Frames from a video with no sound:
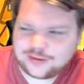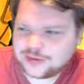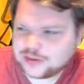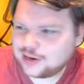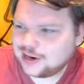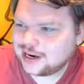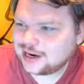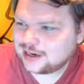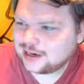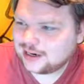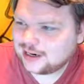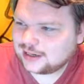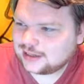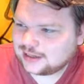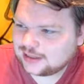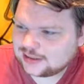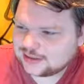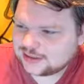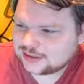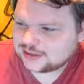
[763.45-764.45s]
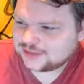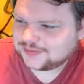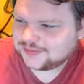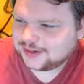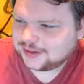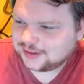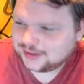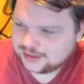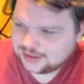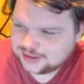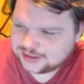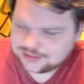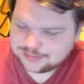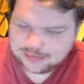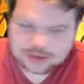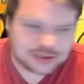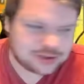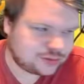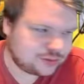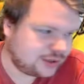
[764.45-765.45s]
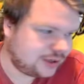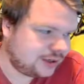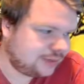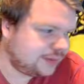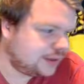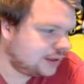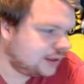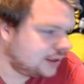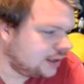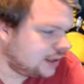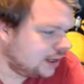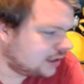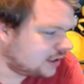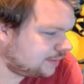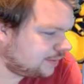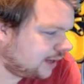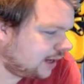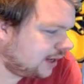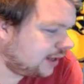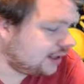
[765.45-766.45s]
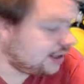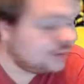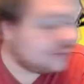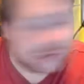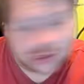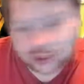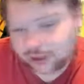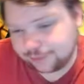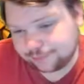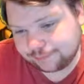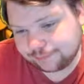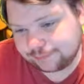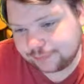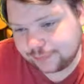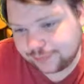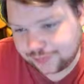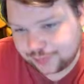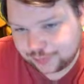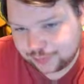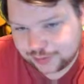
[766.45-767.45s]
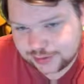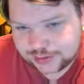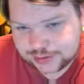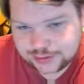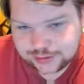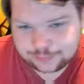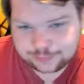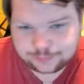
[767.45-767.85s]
So I can add that text file into my stream as a part of the overlay if I wanted to.